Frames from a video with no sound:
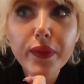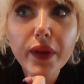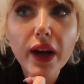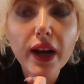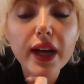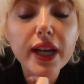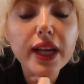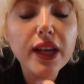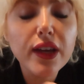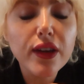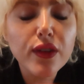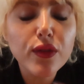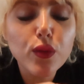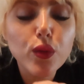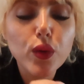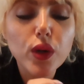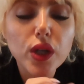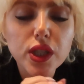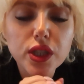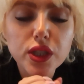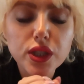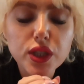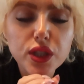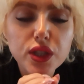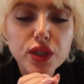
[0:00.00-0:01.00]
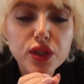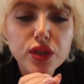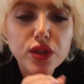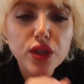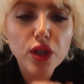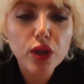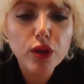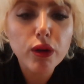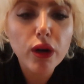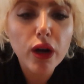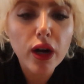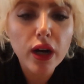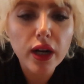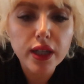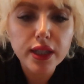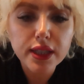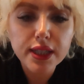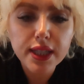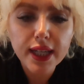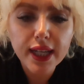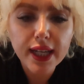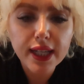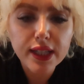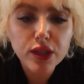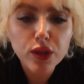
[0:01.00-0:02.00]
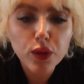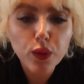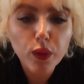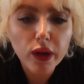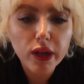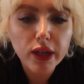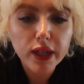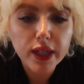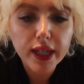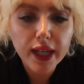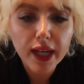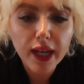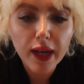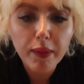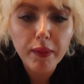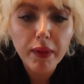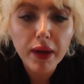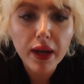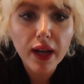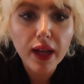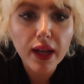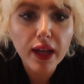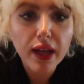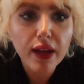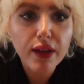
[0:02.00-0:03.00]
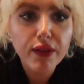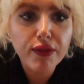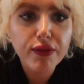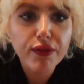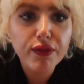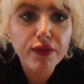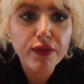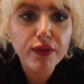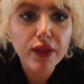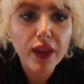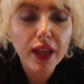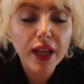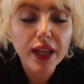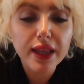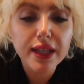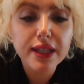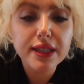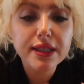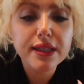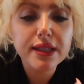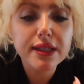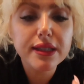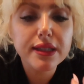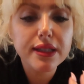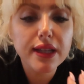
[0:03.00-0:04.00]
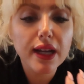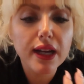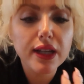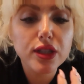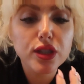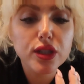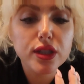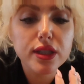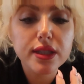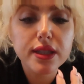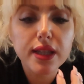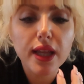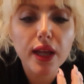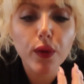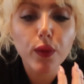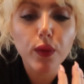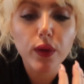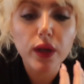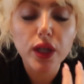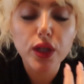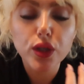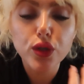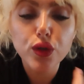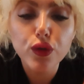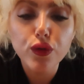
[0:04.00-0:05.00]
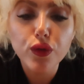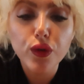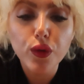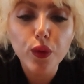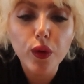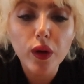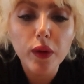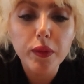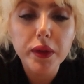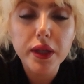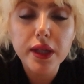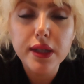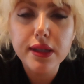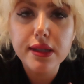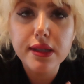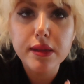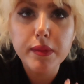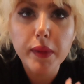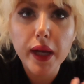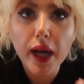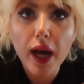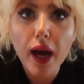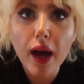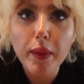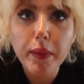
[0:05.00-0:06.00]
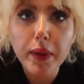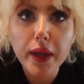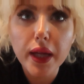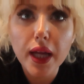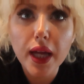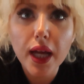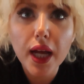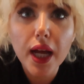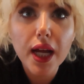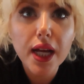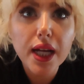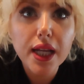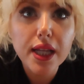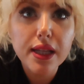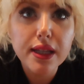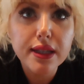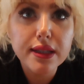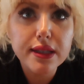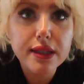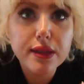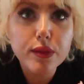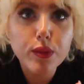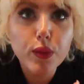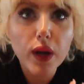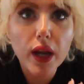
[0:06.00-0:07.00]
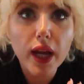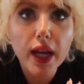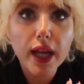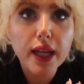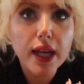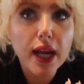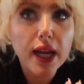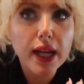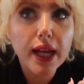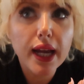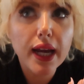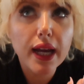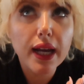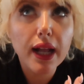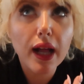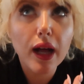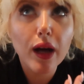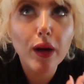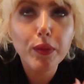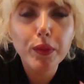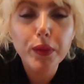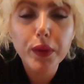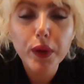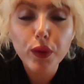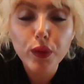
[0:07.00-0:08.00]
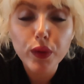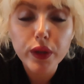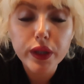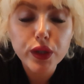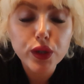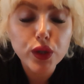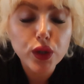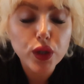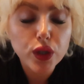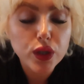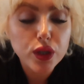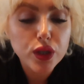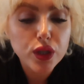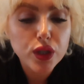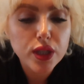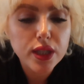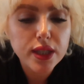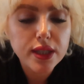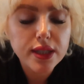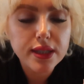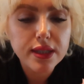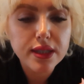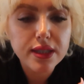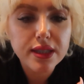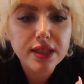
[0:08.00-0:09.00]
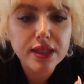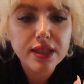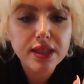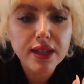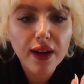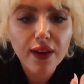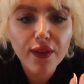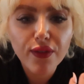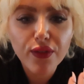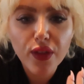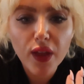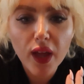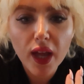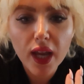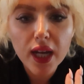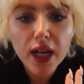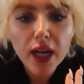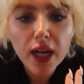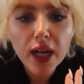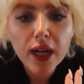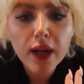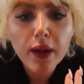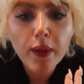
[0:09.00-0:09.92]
I have worked so hard to get to where I am, and I have like this is not just like what I do for work, but this is my hobby. This is what I, I can't help but research. This is the stuff that